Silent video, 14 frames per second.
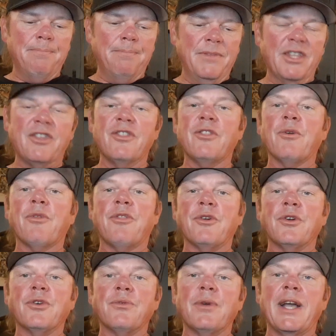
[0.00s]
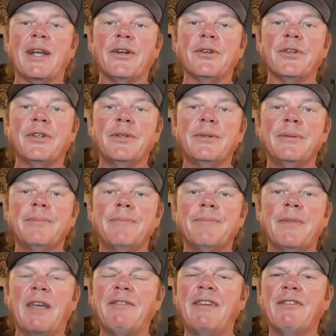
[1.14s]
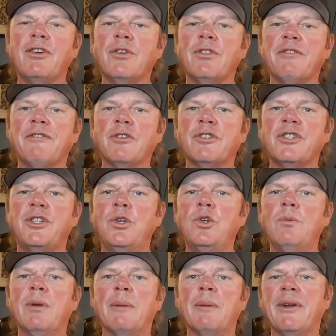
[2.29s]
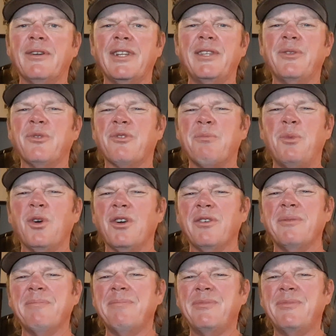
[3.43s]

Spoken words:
This is their third record. I've never heard the first two, but apparently there's more.